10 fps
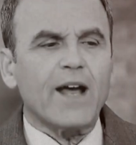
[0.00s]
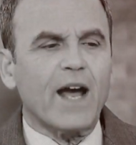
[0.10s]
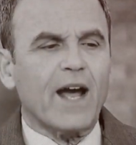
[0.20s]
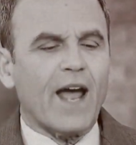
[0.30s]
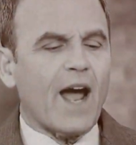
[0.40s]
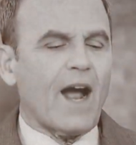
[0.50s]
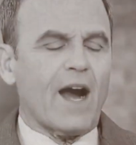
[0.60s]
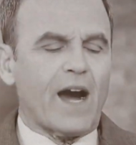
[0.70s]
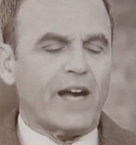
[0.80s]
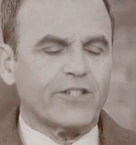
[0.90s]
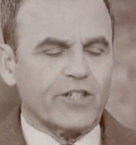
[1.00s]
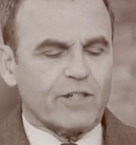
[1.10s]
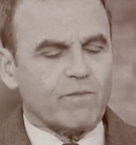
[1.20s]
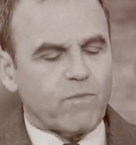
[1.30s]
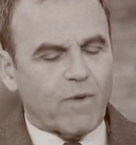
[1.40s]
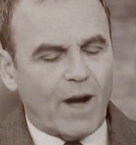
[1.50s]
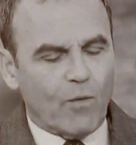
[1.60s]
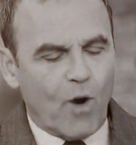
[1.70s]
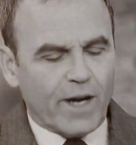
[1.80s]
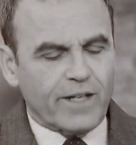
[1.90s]
and racist. Johnny
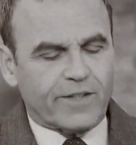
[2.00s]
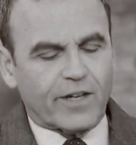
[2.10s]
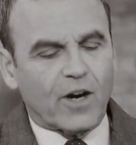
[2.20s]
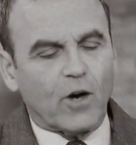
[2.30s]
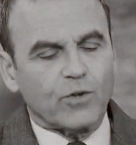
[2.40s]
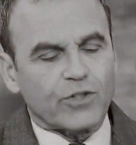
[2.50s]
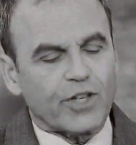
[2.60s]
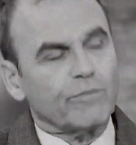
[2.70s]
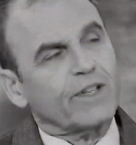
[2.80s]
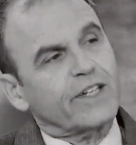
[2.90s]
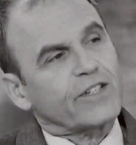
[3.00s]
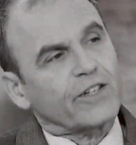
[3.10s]
Cochran used this narrative